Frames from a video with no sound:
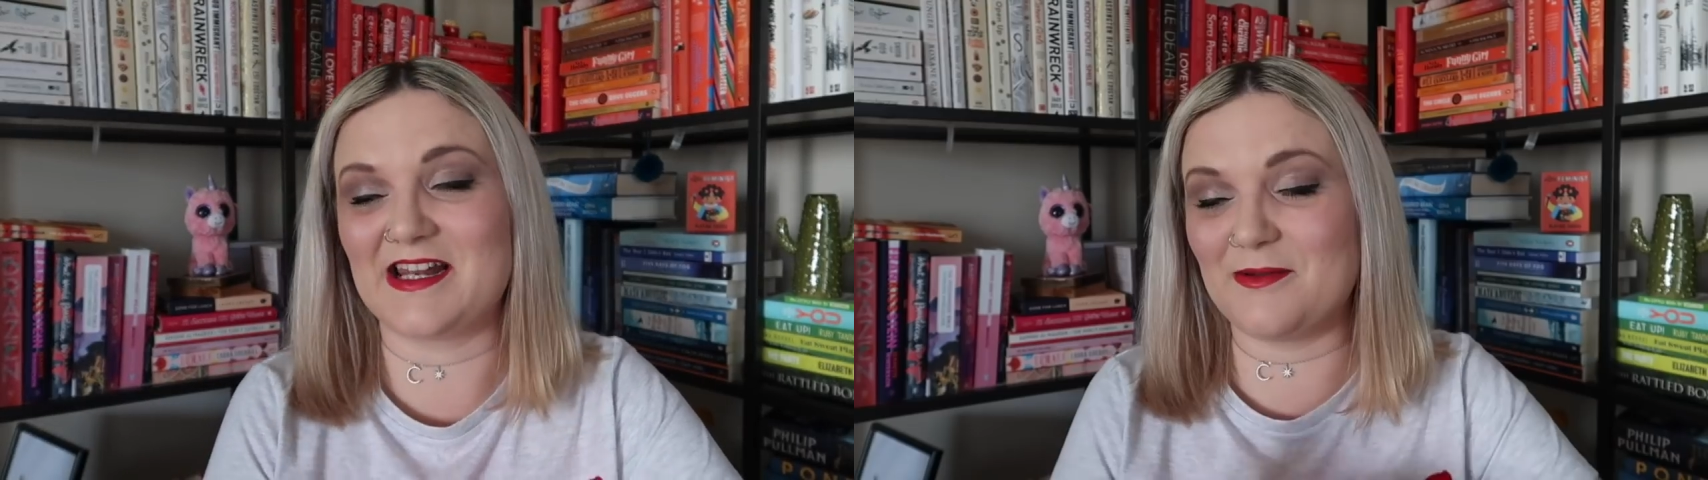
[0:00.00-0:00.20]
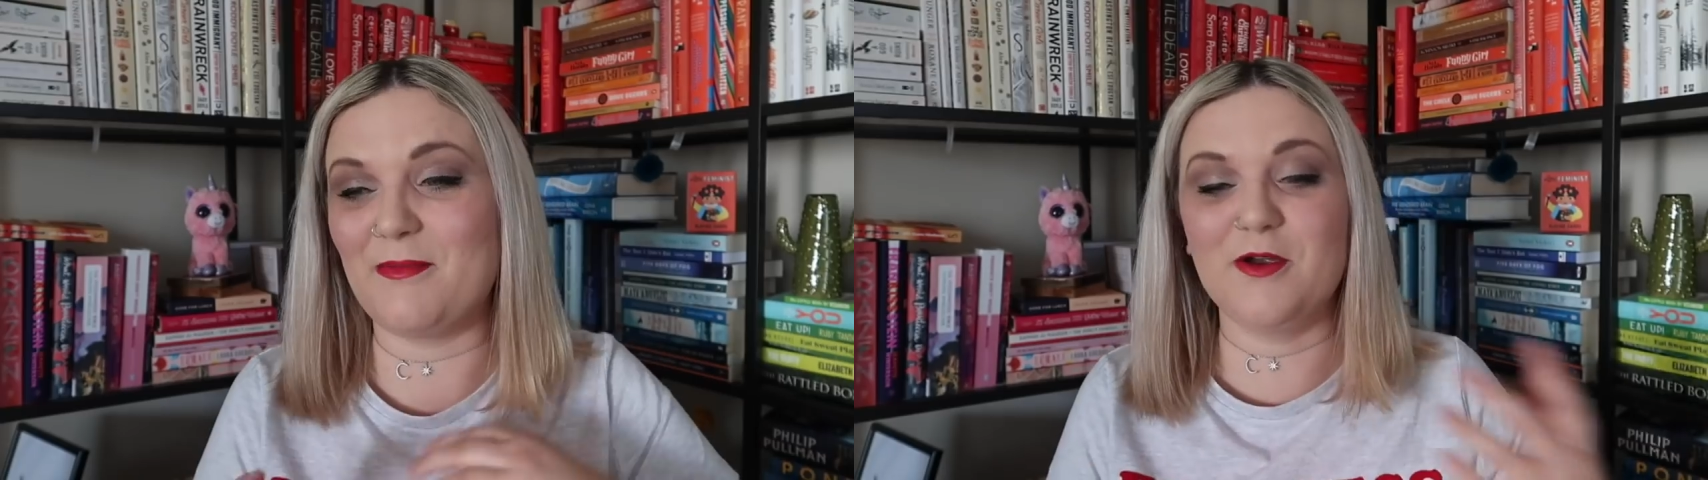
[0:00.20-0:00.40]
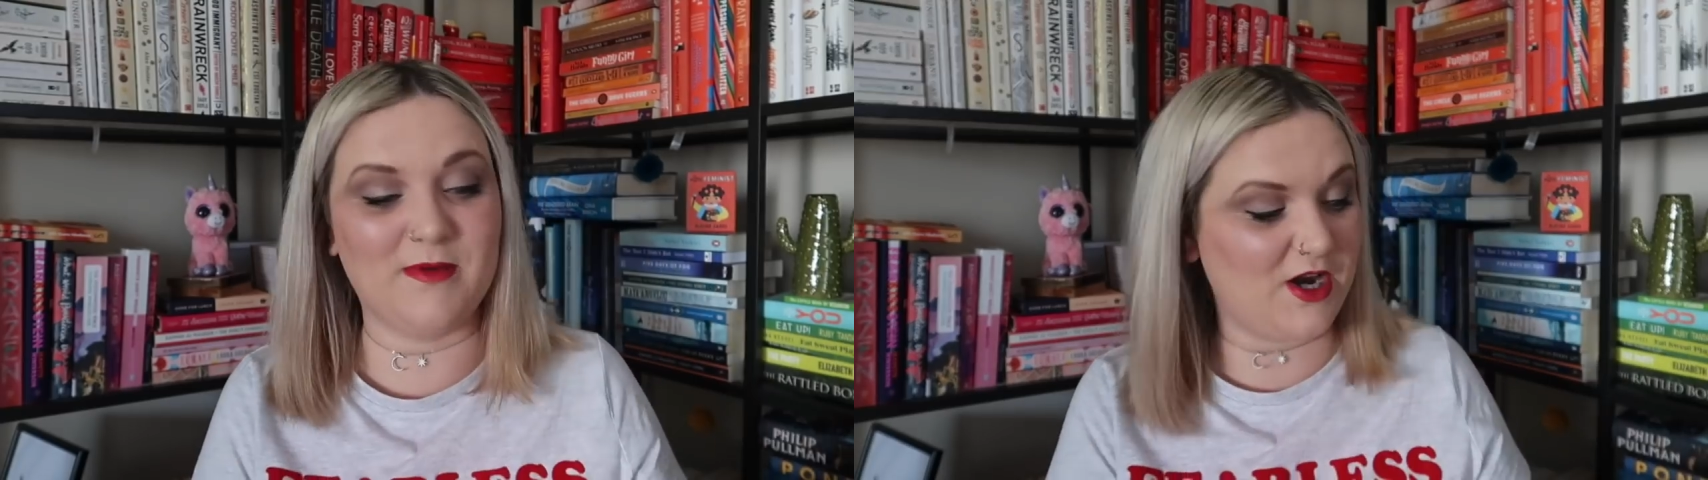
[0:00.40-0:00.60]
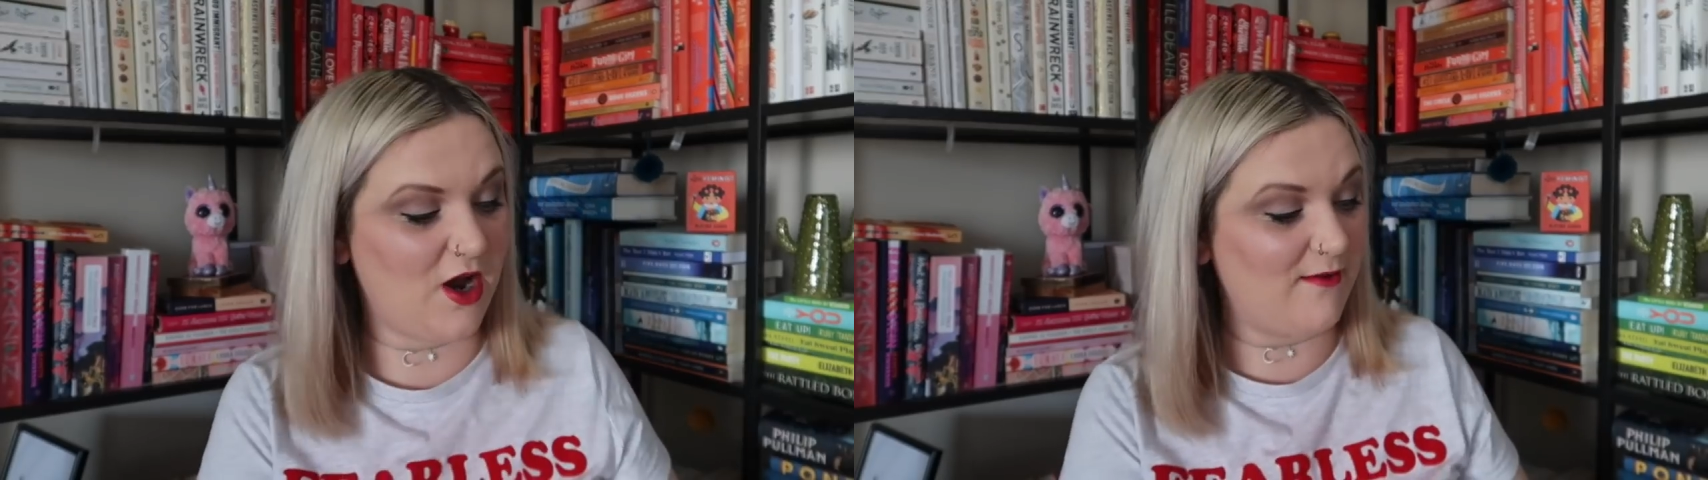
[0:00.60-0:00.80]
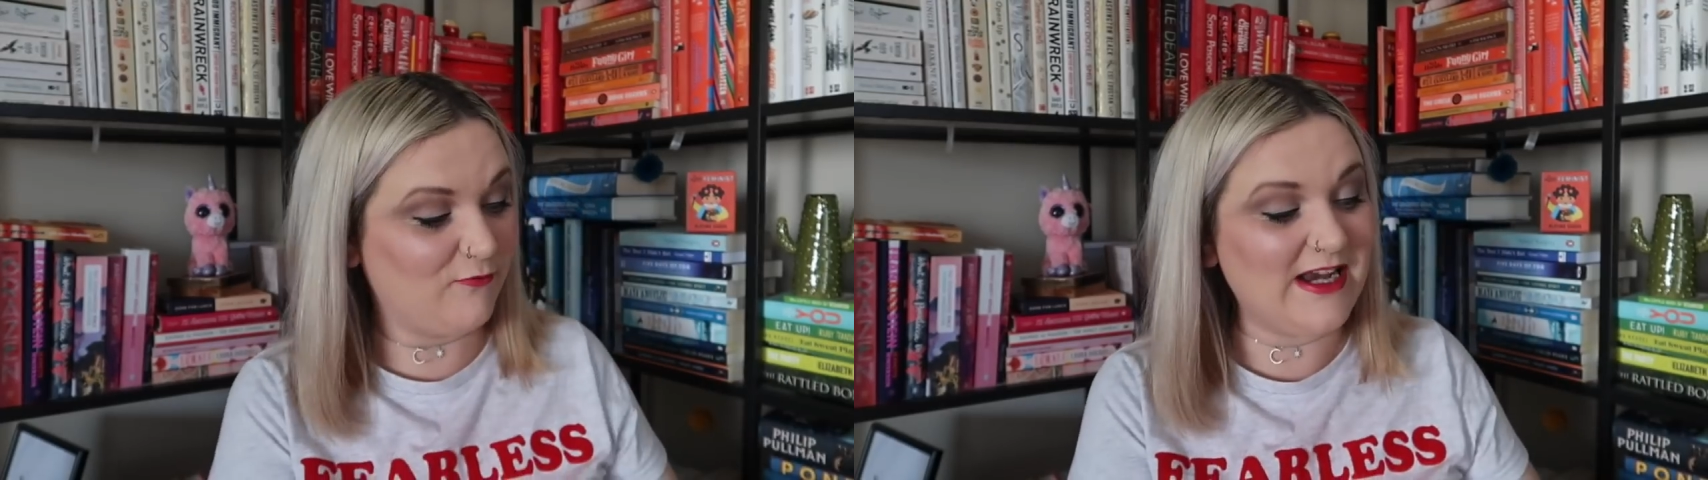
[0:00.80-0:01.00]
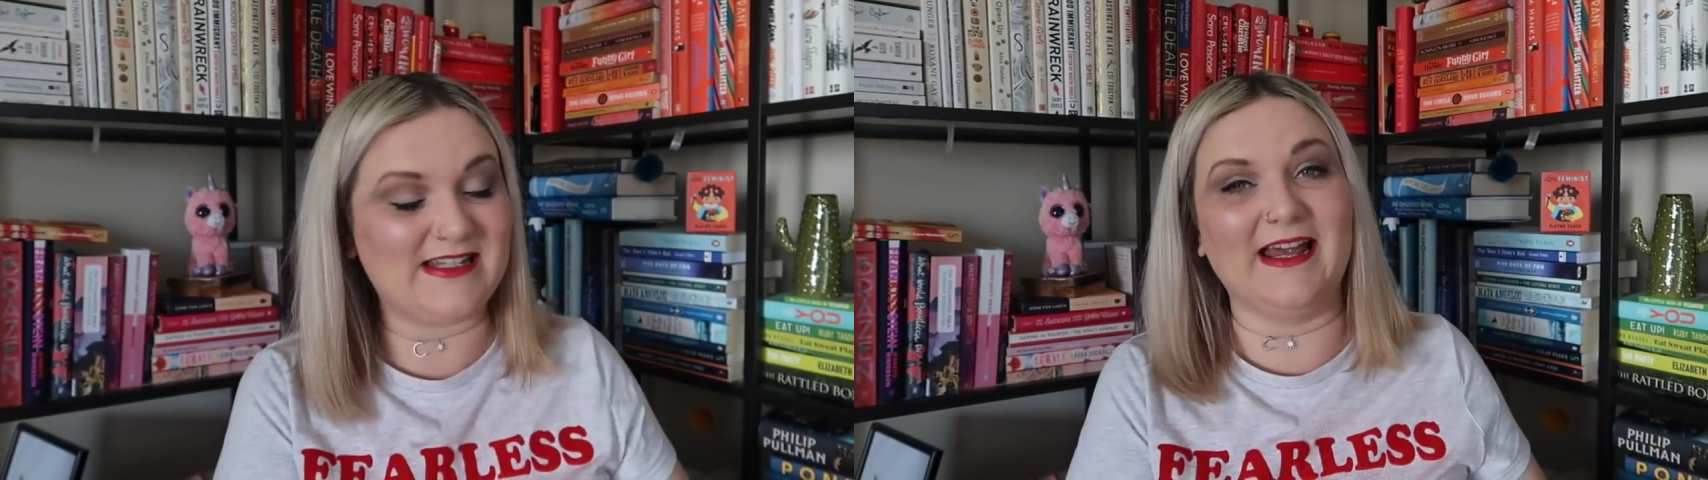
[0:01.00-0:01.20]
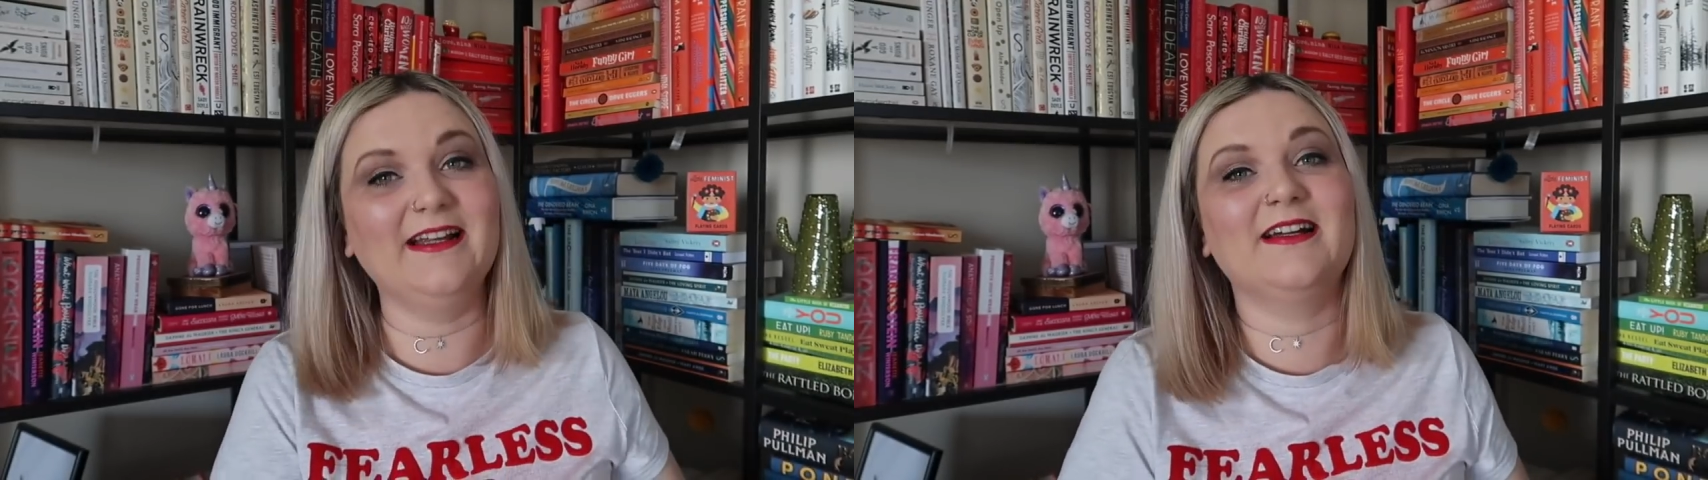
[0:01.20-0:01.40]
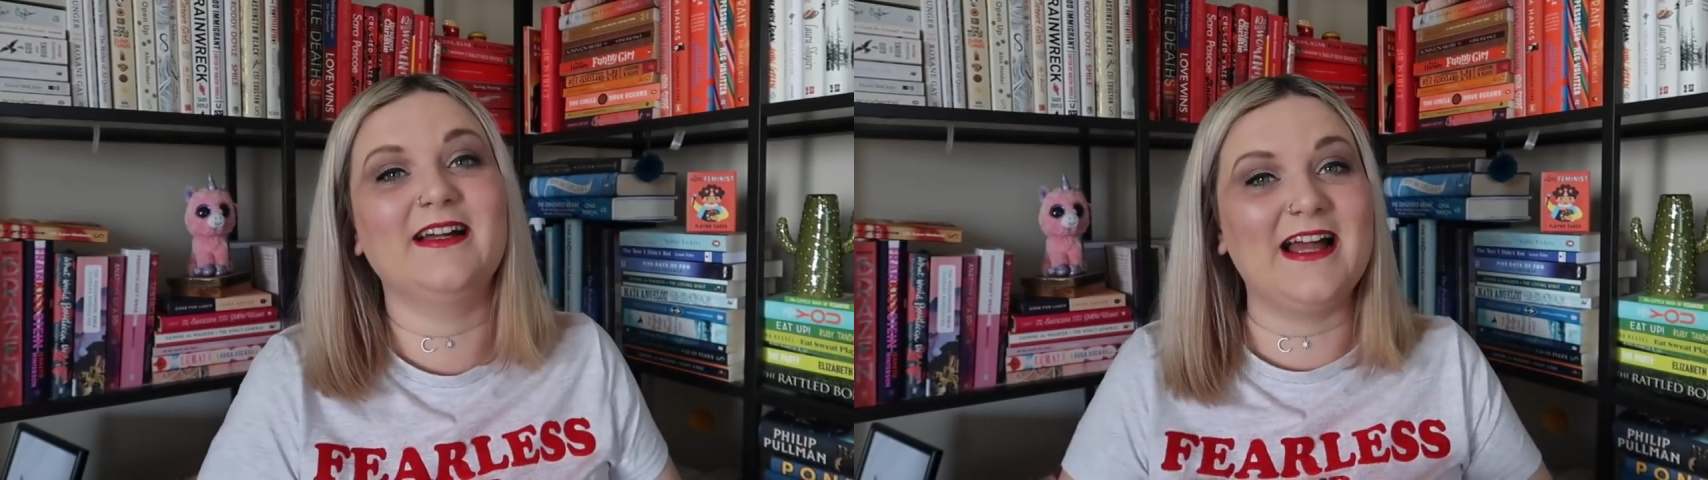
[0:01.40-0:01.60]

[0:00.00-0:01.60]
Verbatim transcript: and at the moment I am reading